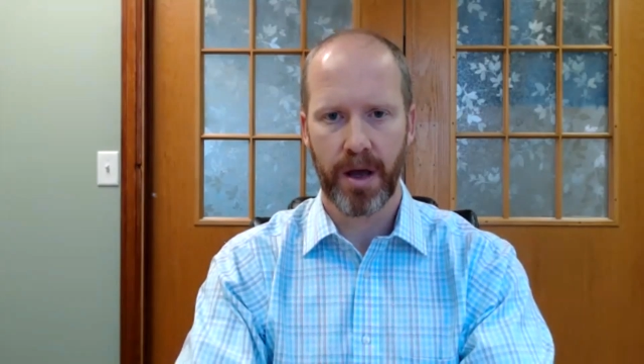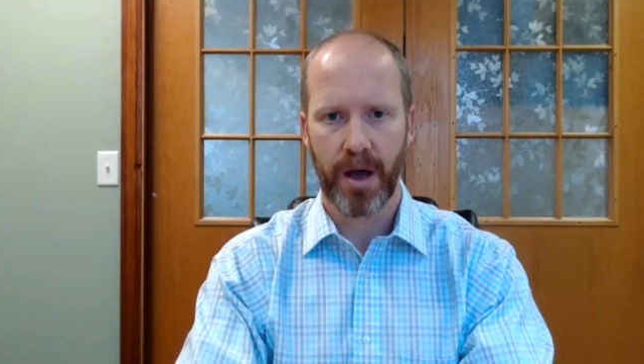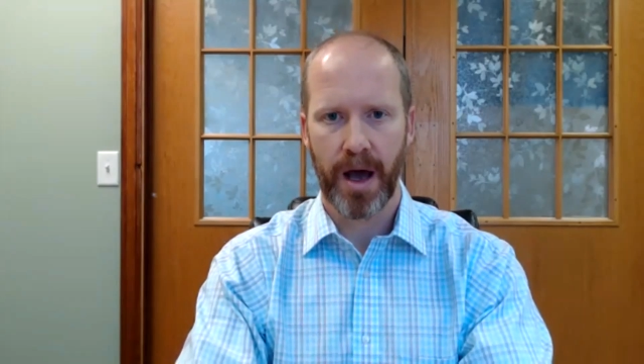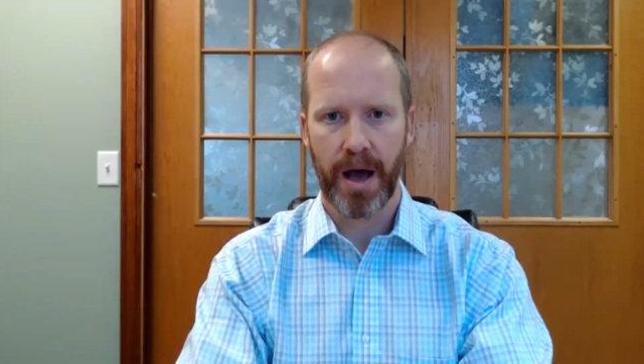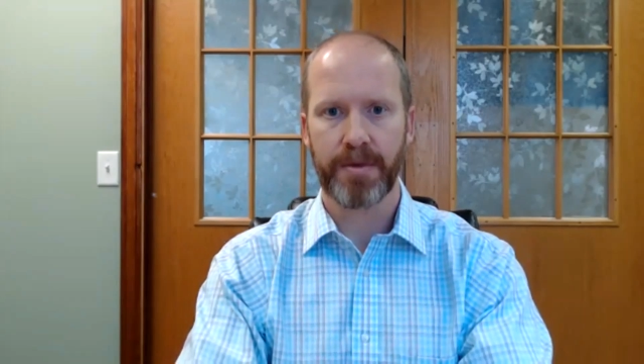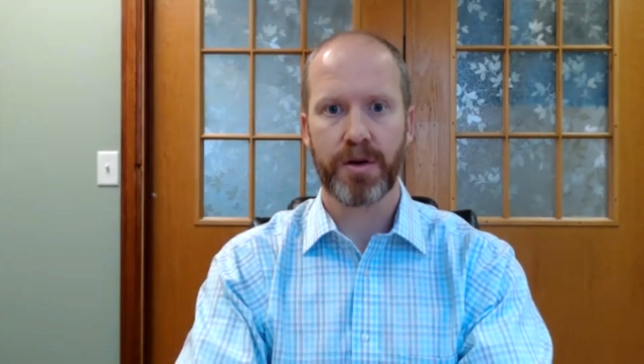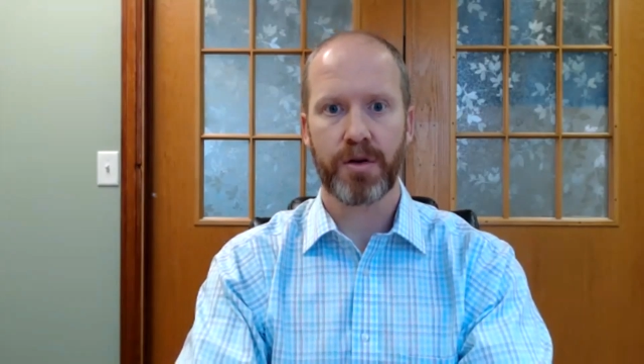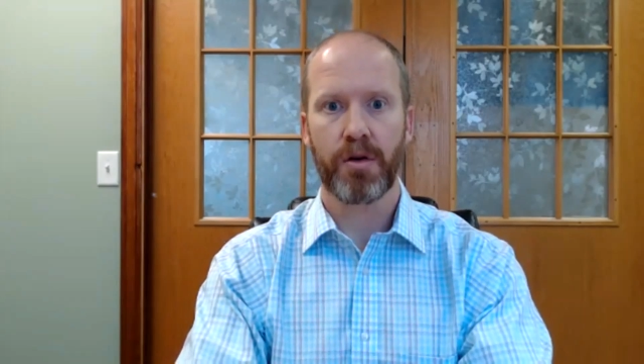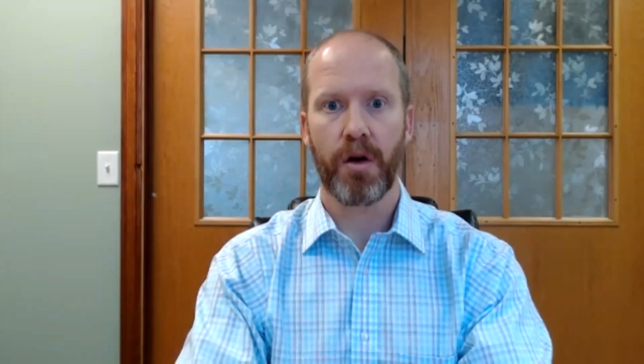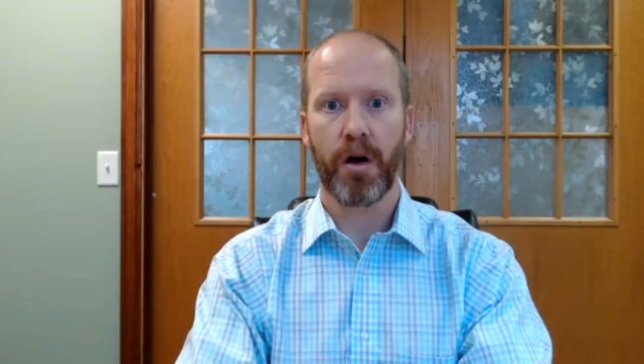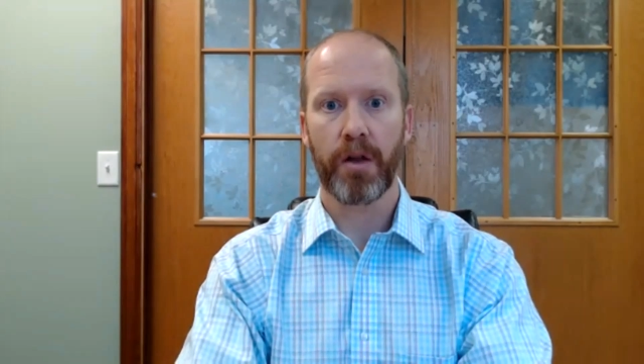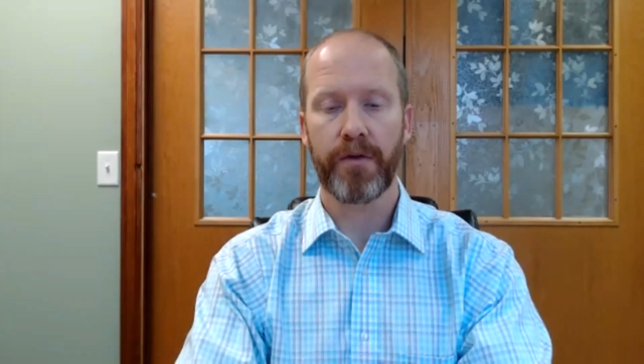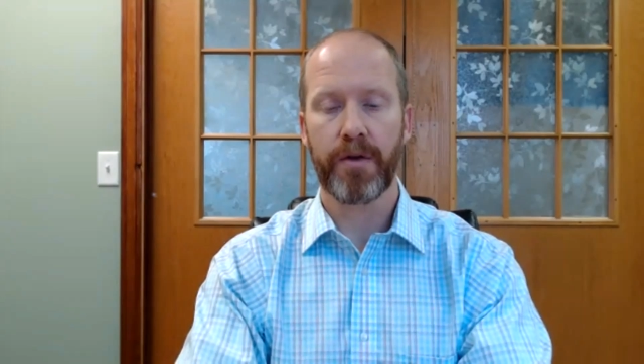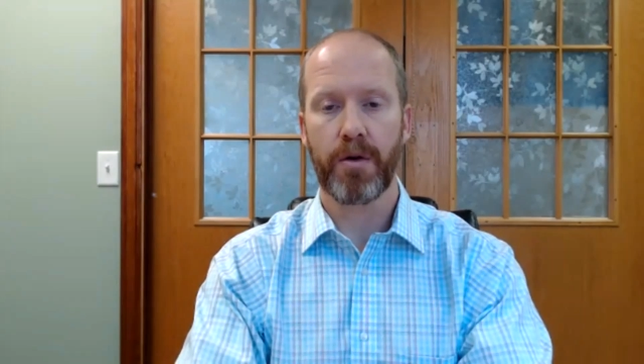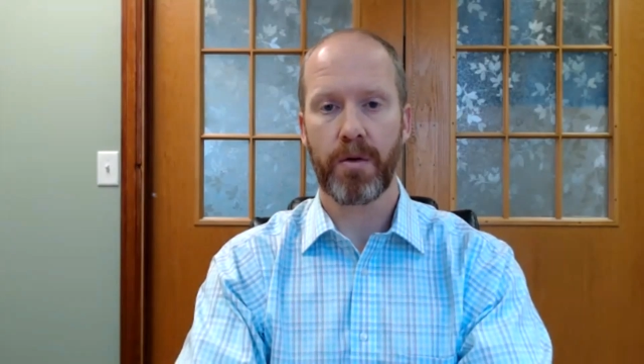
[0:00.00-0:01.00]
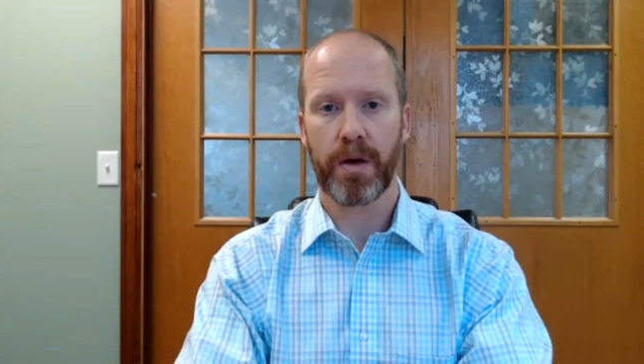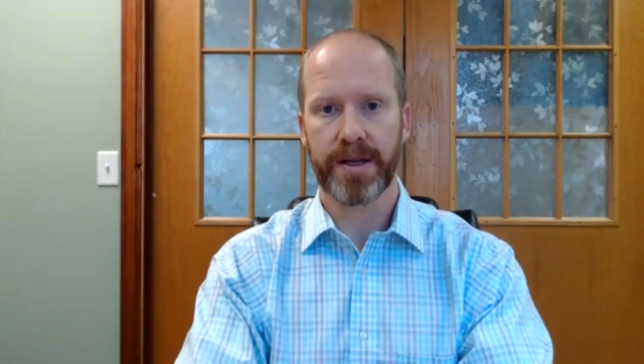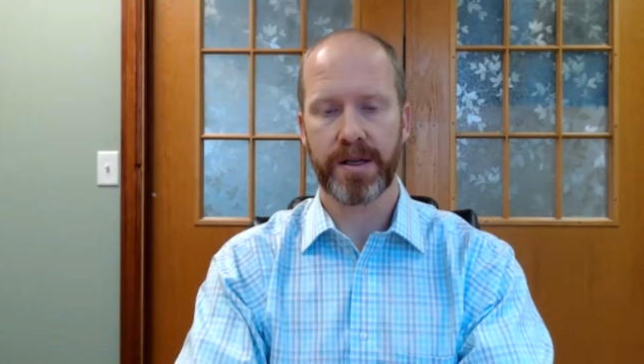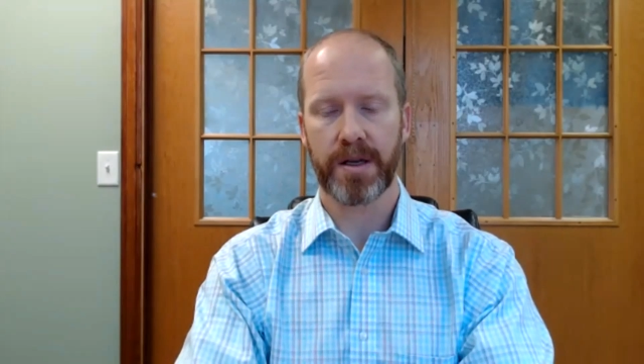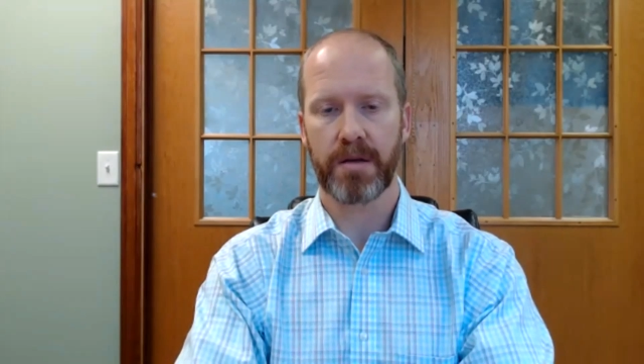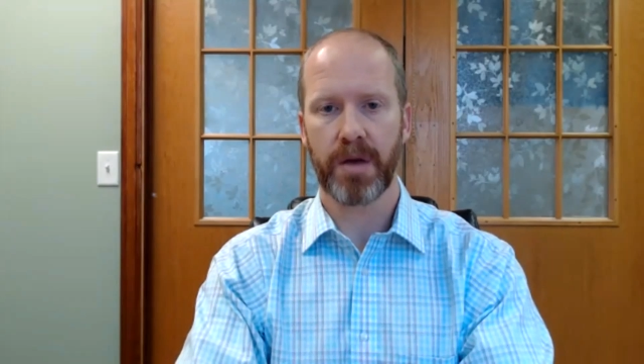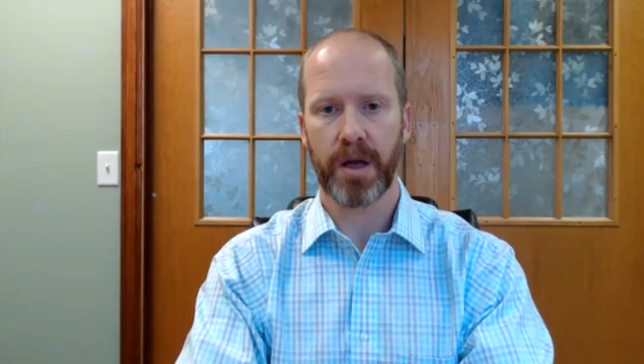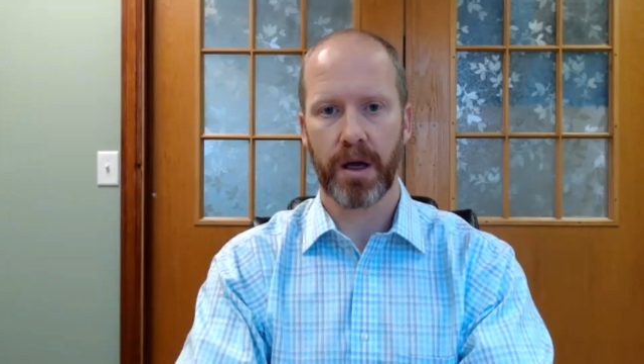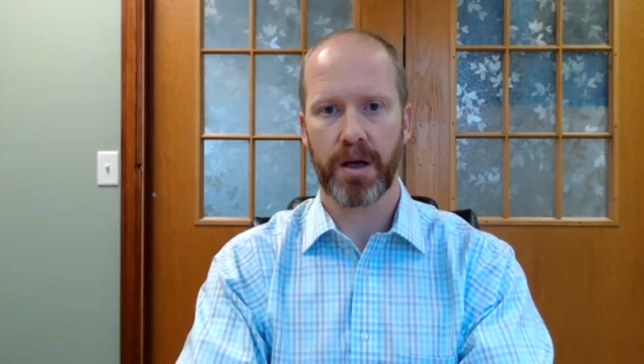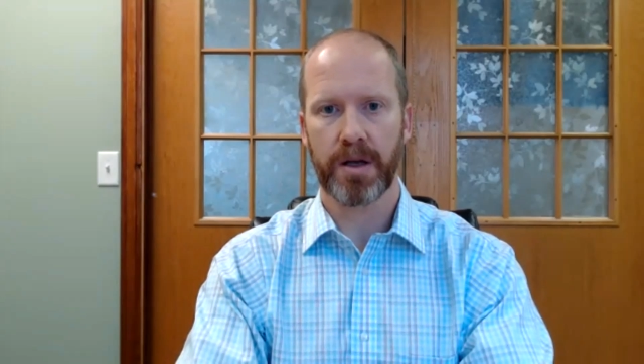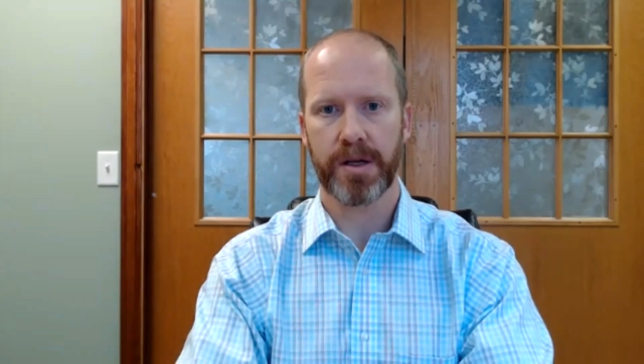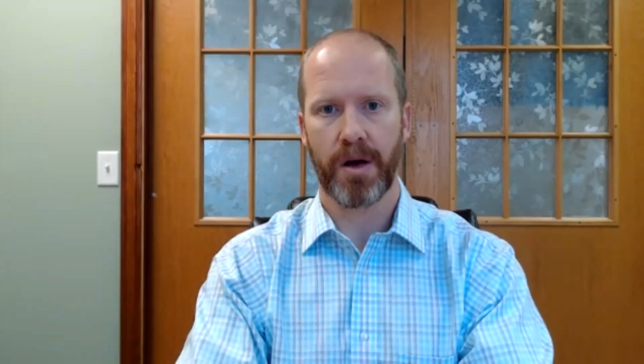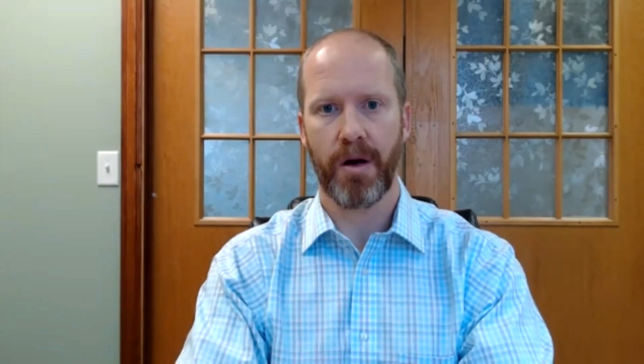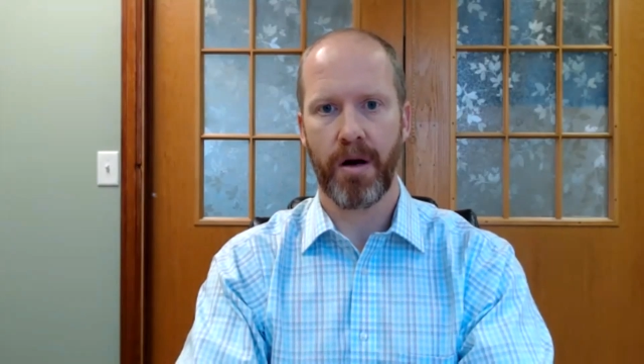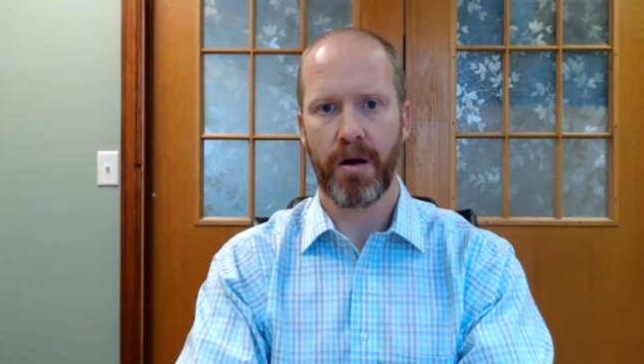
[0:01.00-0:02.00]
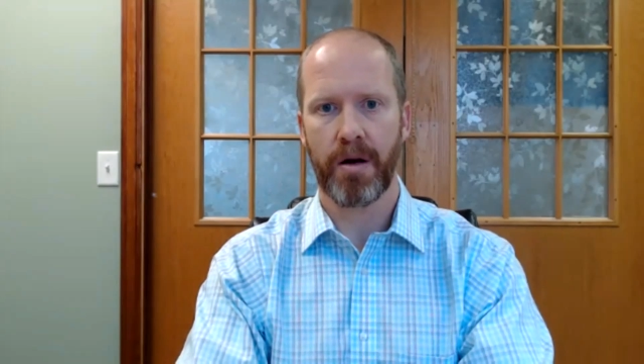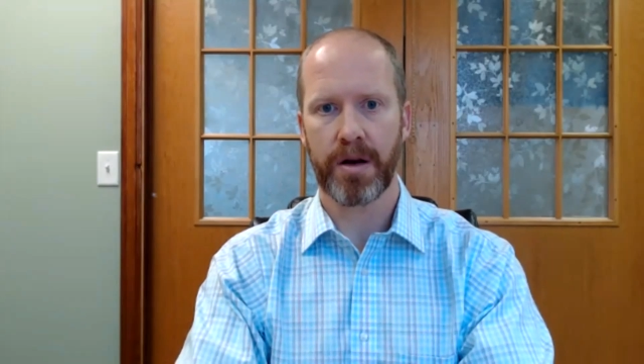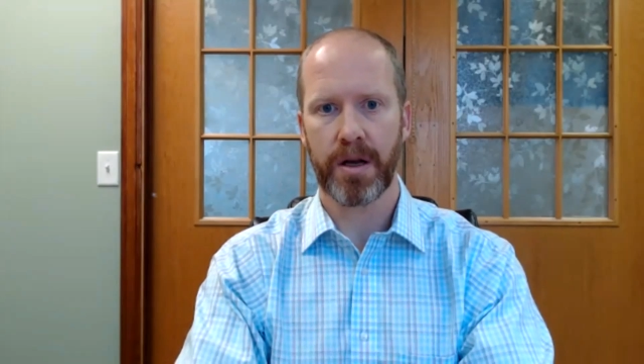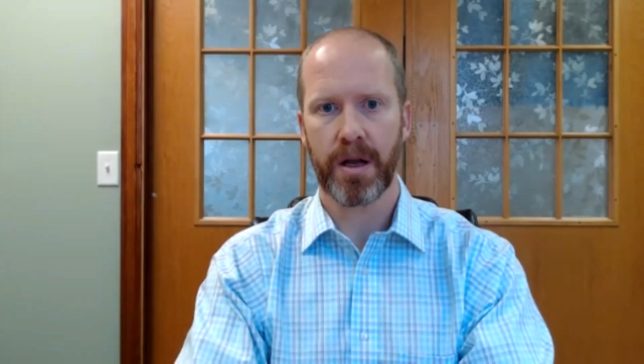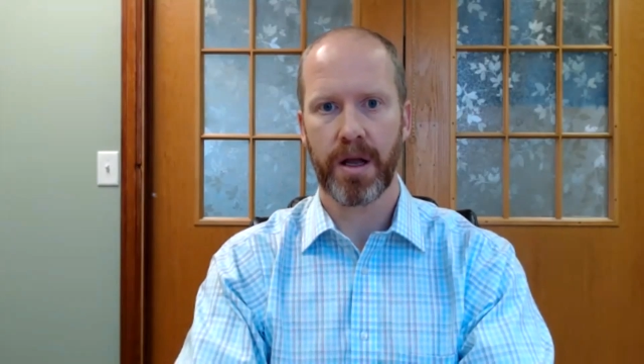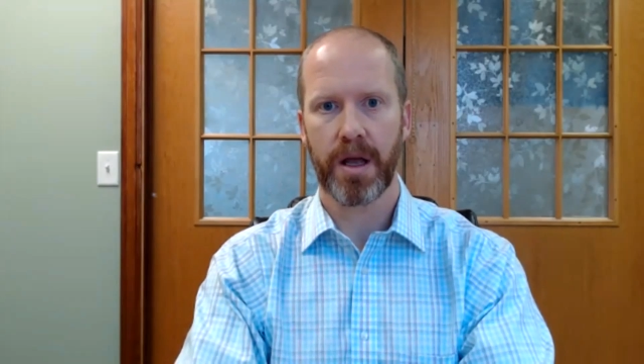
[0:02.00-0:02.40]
I'm sure all of you are listening because heart